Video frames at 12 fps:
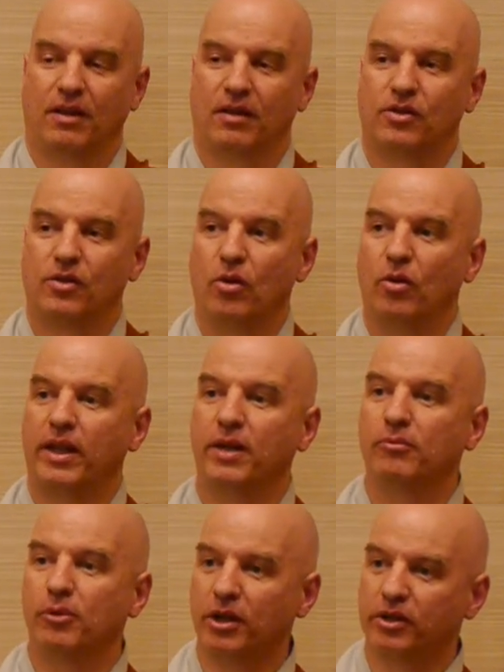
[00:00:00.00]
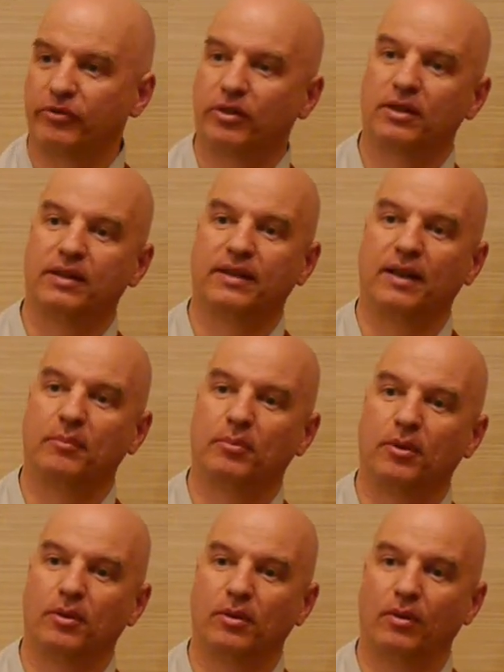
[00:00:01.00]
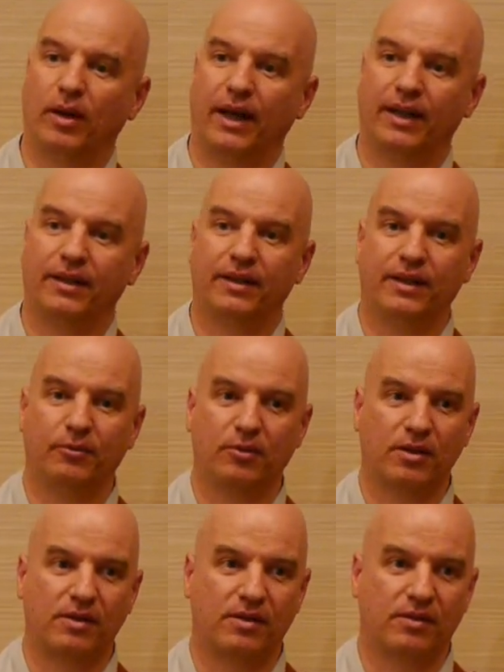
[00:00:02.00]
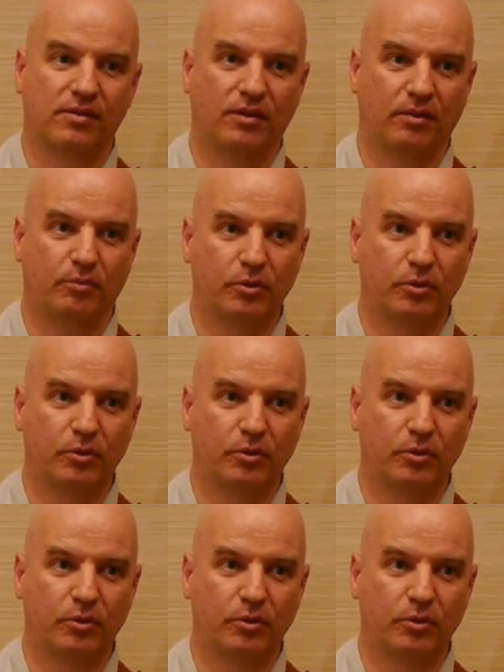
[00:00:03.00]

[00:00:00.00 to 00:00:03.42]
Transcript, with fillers: So he worked for the temple and he was uh,